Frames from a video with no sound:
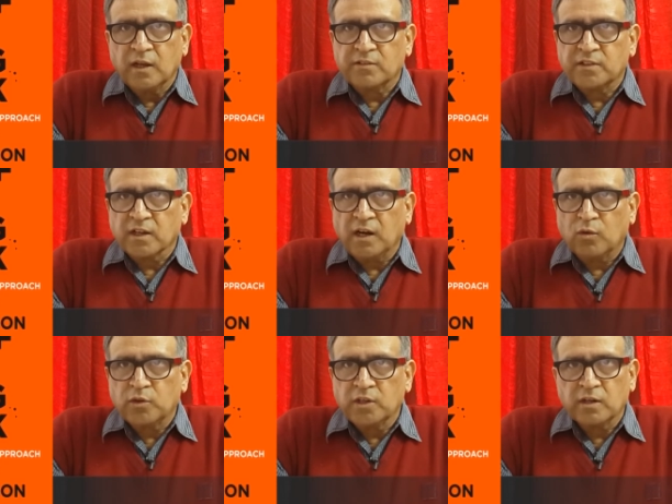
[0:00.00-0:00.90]
It's a
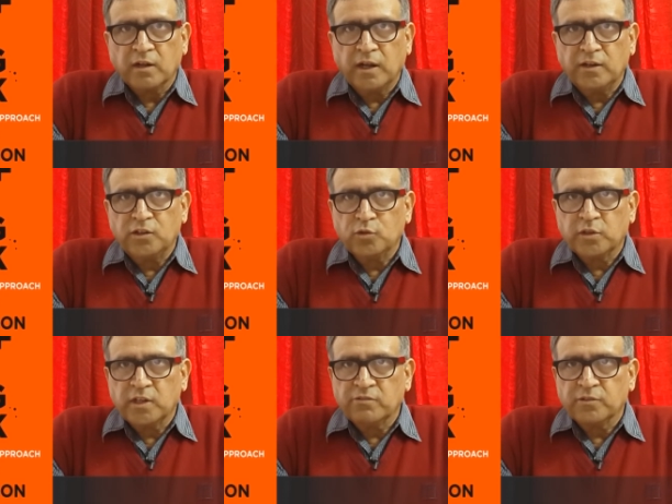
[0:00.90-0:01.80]

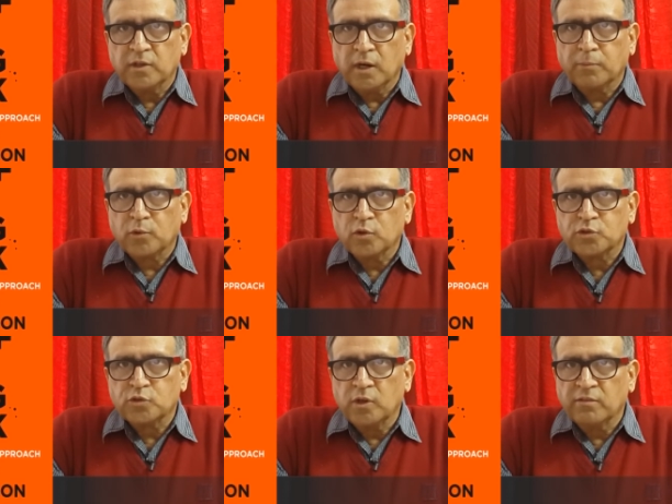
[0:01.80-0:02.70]
counterintuitive
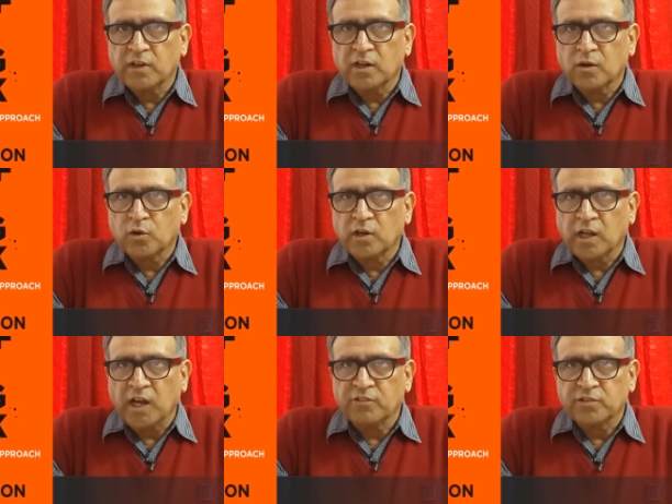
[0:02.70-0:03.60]
approach to living a
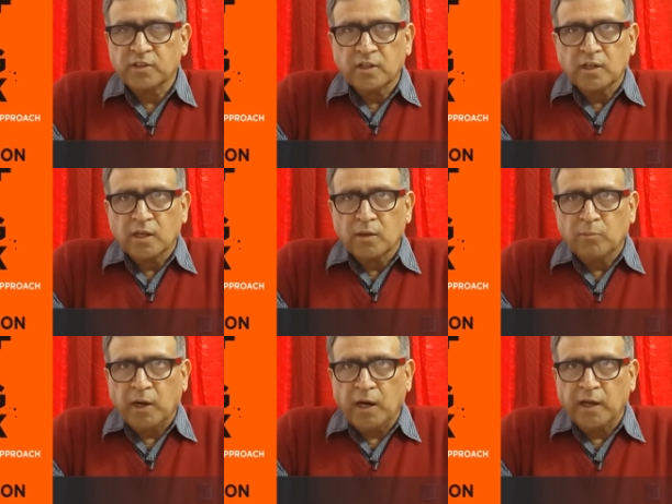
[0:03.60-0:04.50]
good life
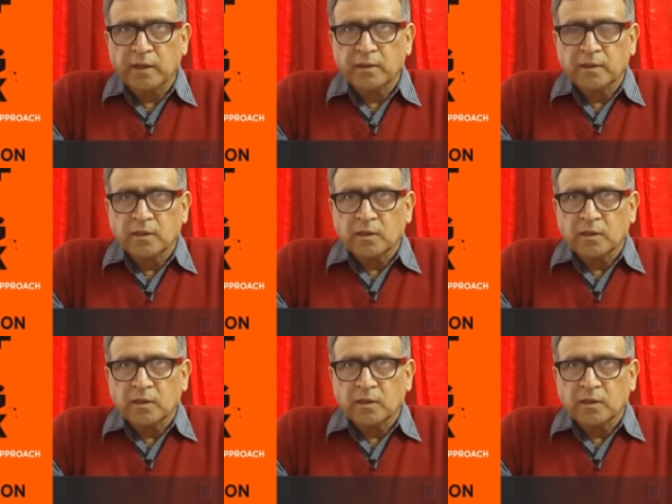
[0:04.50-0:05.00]
by